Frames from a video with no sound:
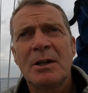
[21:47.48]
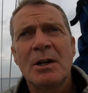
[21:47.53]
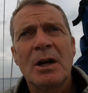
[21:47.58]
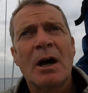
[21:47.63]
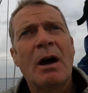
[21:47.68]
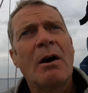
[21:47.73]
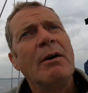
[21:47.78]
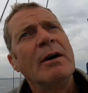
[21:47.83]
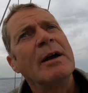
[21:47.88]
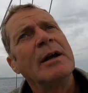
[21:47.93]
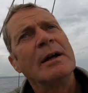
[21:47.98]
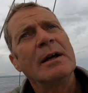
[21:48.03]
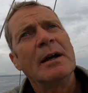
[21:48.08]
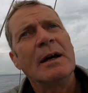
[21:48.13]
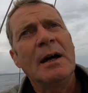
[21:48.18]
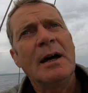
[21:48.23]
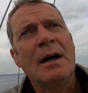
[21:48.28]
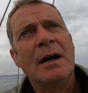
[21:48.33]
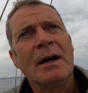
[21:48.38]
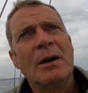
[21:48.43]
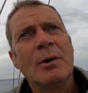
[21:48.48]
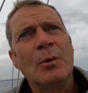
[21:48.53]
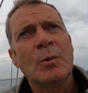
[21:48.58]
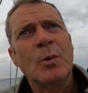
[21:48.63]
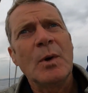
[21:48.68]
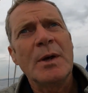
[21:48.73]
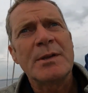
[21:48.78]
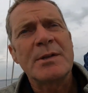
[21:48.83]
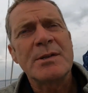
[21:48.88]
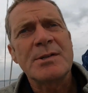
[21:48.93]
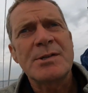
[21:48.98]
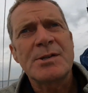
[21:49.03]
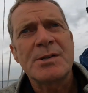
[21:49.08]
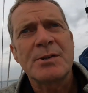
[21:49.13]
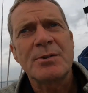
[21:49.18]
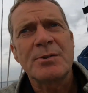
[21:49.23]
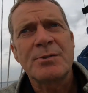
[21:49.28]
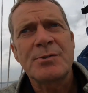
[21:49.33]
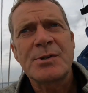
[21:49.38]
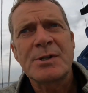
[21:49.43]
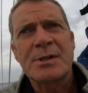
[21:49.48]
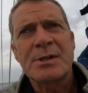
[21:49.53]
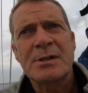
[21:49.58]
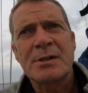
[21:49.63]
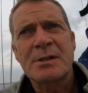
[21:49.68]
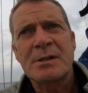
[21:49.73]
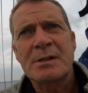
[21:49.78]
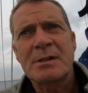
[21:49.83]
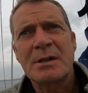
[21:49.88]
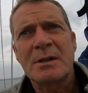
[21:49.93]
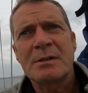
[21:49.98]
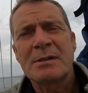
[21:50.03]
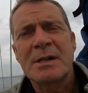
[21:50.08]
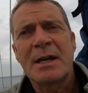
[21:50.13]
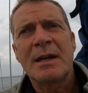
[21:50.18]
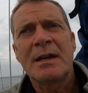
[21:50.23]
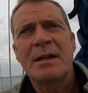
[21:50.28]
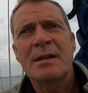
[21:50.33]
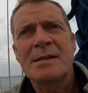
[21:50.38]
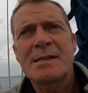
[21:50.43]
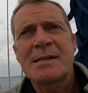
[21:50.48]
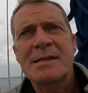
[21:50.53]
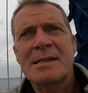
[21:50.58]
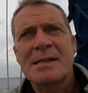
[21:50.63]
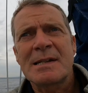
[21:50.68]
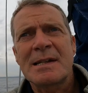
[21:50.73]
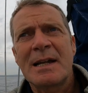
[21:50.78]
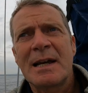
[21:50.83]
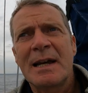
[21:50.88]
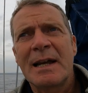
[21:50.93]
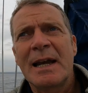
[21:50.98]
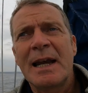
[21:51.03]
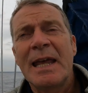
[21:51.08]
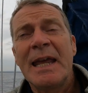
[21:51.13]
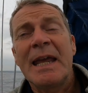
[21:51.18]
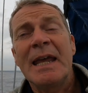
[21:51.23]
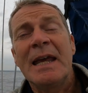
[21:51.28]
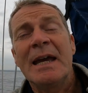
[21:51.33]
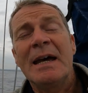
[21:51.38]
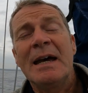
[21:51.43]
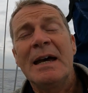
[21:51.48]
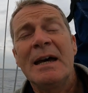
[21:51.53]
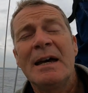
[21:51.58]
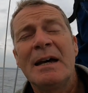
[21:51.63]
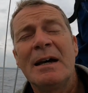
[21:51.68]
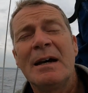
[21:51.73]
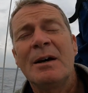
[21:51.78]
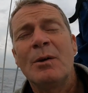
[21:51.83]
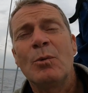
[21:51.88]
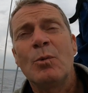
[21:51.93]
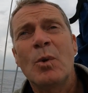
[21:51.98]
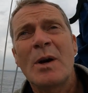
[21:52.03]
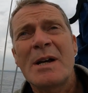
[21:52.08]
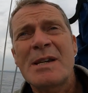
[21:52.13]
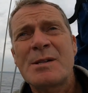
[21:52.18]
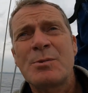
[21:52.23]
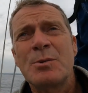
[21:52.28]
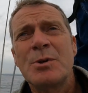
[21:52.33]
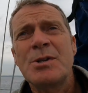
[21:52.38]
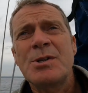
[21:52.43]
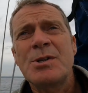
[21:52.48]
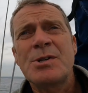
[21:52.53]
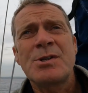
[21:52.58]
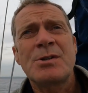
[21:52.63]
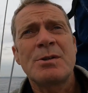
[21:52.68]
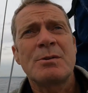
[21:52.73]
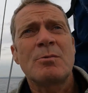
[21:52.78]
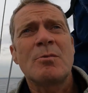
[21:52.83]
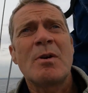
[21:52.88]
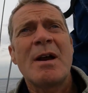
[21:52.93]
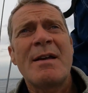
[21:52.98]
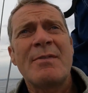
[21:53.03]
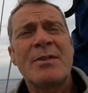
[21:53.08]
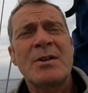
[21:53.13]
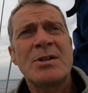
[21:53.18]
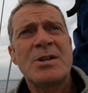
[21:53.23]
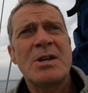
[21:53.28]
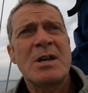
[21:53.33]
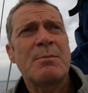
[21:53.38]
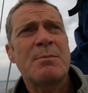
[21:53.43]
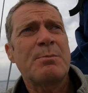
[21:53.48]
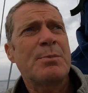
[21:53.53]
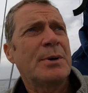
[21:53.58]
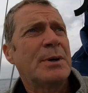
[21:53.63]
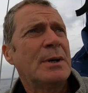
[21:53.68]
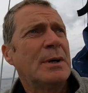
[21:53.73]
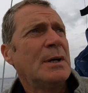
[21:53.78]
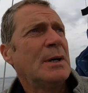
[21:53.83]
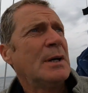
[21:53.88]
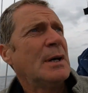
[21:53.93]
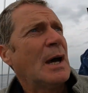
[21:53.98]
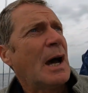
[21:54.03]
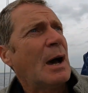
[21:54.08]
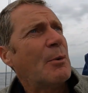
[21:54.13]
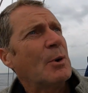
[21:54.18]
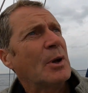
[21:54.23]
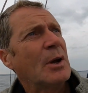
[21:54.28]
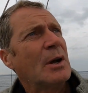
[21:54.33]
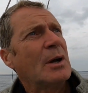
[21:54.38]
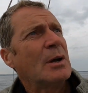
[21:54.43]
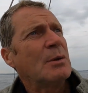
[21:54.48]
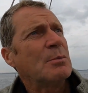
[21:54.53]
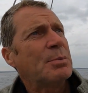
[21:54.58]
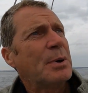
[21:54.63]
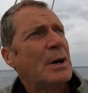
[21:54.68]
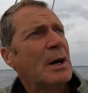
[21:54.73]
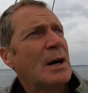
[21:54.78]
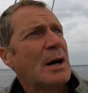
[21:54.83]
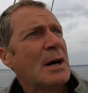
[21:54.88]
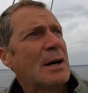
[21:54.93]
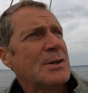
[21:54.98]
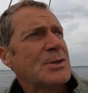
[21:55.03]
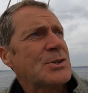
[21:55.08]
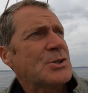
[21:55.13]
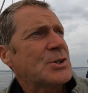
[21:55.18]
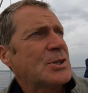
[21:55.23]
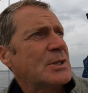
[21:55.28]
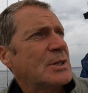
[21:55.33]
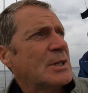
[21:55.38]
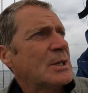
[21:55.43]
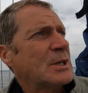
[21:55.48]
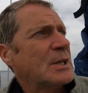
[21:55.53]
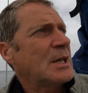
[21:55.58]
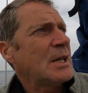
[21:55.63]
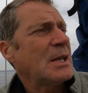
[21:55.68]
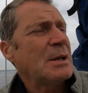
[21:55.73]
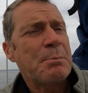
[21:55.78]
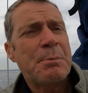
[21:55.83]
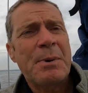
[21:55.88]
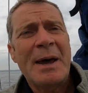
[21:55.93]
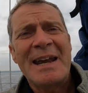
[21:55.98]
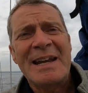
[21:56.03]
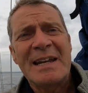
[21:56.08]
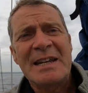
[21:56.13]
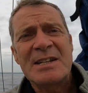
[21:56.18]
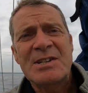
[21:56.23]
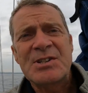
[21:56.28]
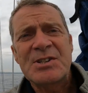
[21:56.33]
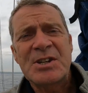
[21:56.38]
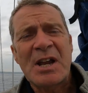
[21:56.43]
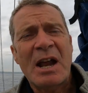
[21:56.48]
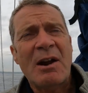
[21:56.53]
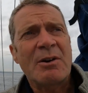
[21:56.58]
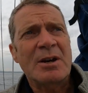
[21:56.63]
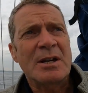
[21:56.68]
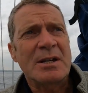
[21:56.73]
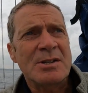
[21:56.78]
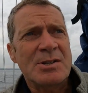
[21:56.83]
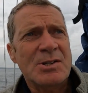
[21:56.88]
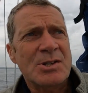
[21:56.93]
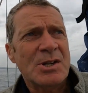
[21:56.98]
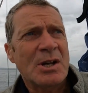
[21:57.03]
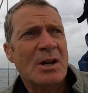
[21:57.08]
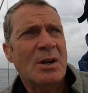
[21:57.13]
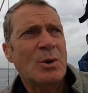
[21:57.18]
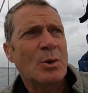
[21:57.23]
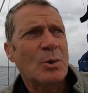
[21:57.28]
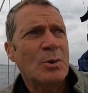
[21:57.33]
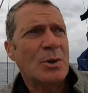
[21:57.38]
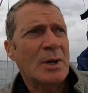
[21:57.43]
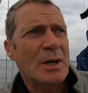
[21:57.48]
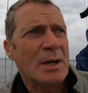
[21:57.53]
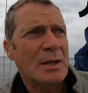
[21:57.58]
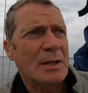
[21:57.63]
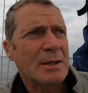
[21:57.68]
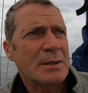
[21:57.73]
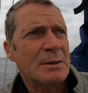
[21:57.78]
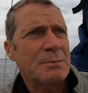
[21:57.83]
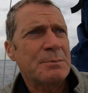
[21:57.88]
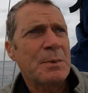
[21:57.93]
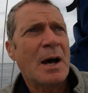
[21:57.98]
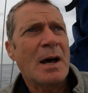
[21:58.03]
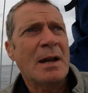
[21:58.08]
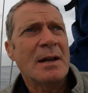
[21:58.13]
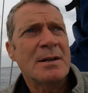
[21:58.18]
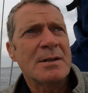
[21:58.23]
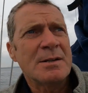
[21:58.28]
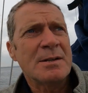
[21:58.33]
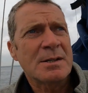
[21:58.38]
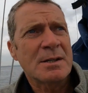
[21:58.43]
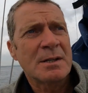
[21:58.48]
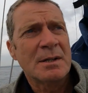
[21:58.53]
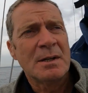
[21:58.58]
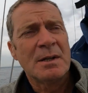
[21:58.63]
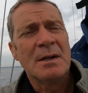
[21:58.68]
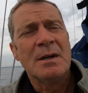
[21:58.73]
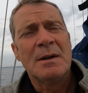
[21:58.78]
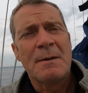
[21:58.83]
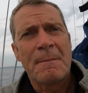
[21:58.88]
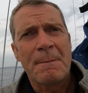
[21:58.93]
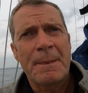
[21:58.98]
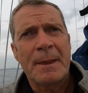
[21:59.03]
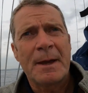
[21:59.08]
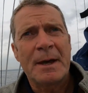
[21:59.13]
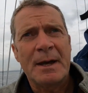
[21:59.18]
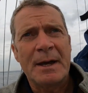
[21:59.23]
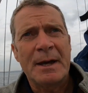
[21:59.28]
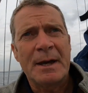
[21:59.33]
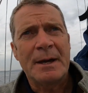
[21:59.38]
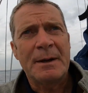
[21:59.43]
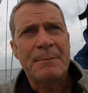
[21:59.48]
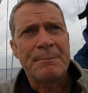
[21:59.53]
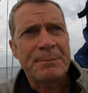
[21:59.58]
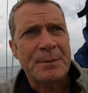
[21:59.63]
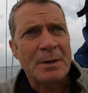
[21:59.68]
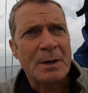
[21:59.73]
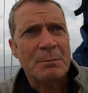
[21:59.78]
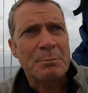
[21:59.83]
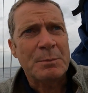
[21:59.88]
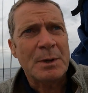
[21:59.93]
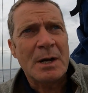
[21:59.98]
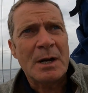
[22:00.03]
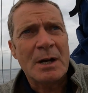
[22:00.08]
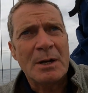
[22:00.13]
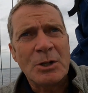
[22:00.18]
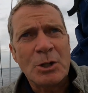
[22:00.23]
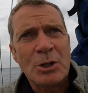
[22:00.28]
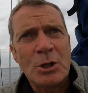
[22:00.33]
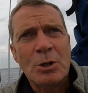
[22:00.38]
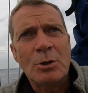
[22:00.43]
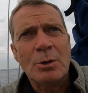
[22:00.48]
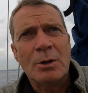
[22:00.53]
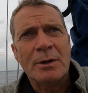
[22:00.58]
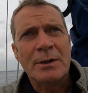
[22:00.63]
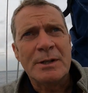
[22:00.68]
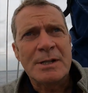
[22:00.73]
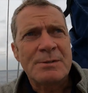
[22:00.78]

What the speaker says: going with us, sort of taking us slightly westwards around the tip, and we're going past the Pentland Skerries, so the island behind you on